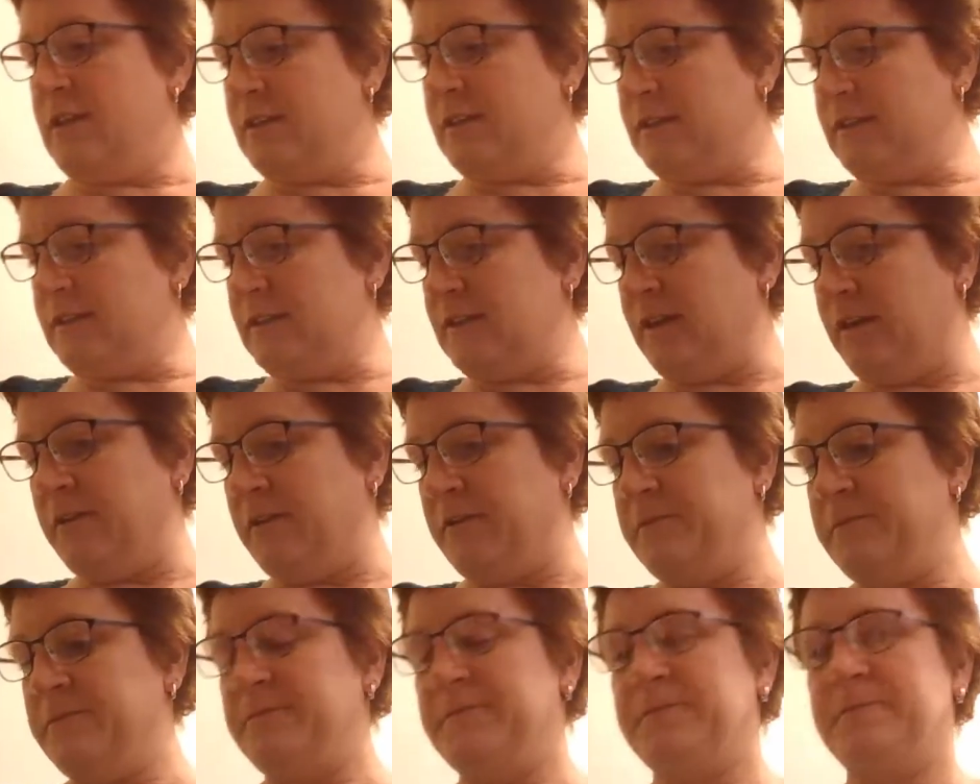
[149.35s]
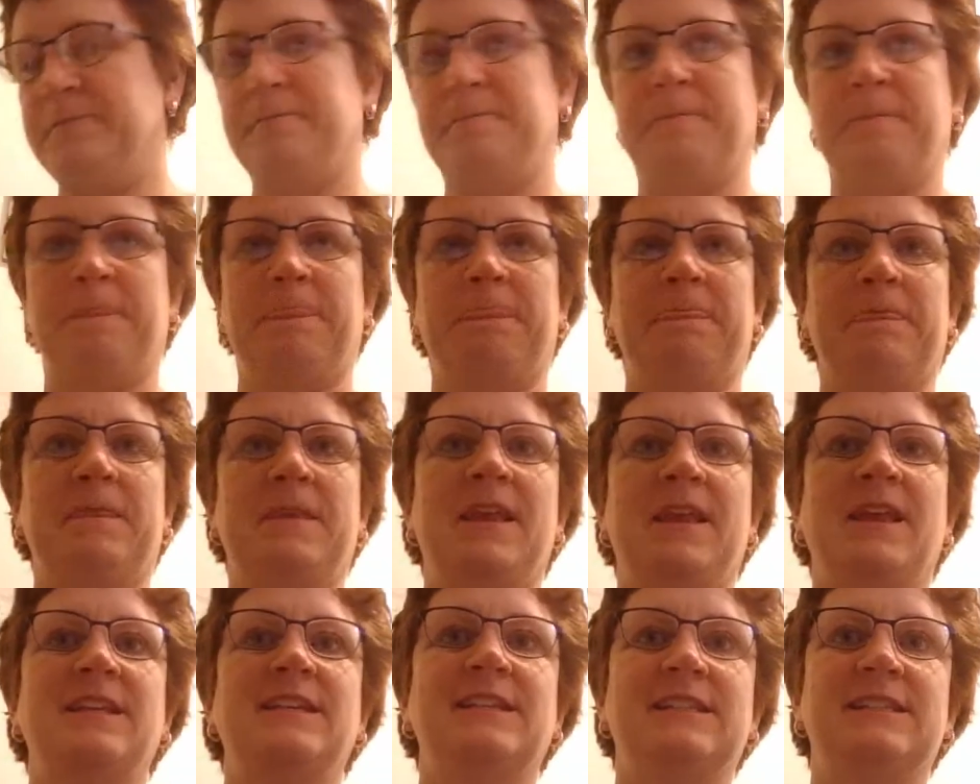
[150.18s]
So,
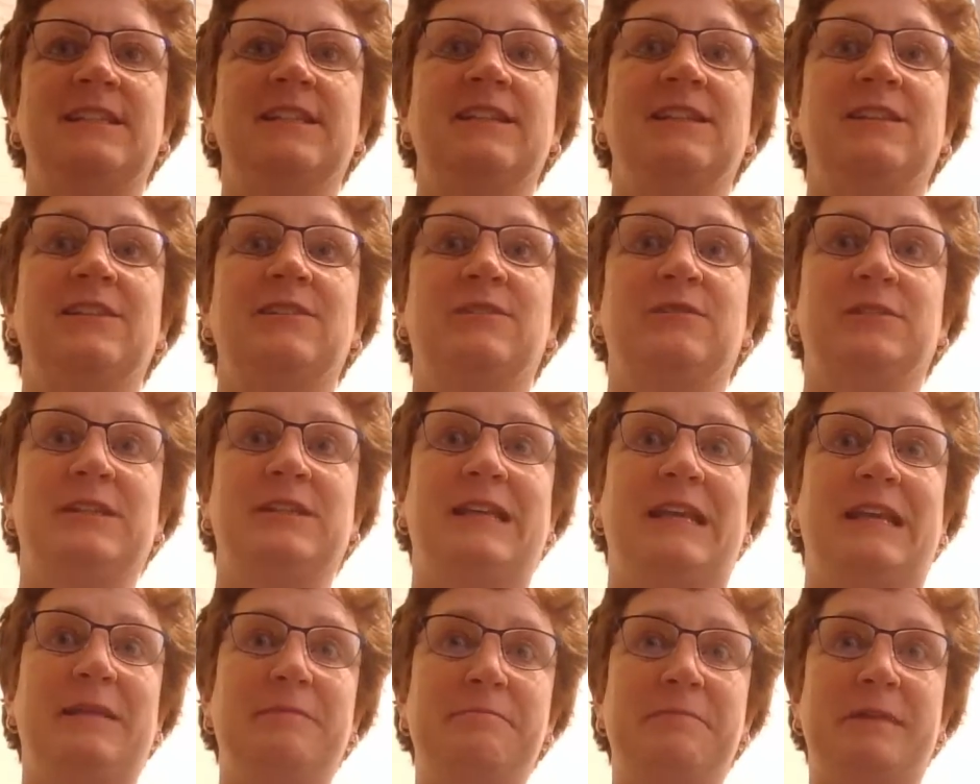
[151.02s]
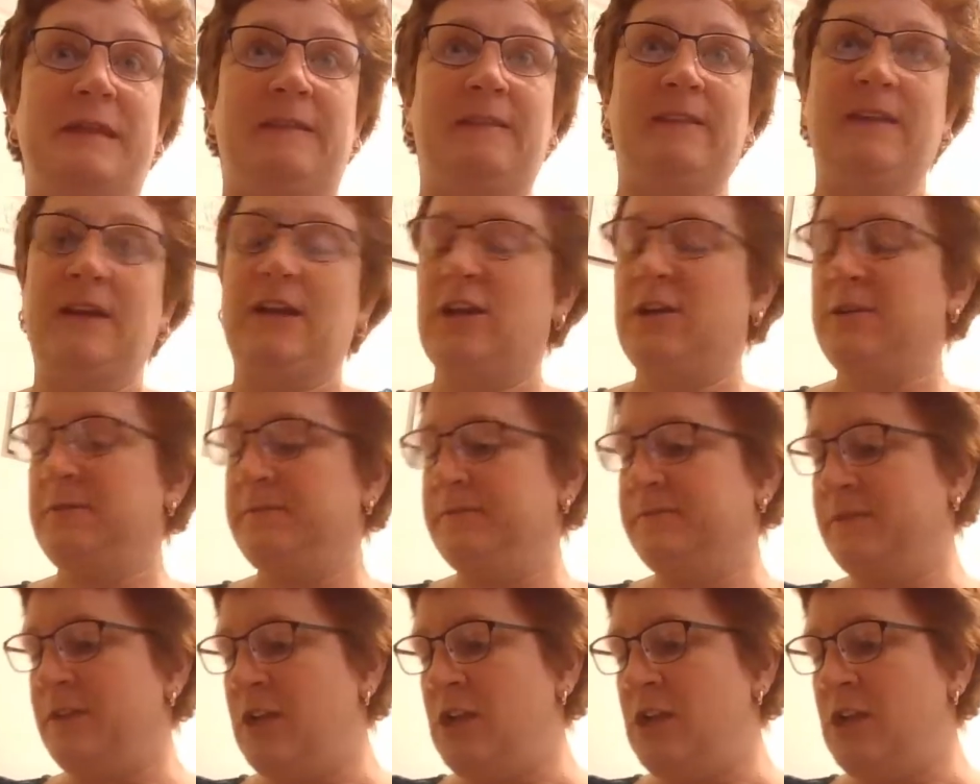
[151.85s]
just a little tidbit there.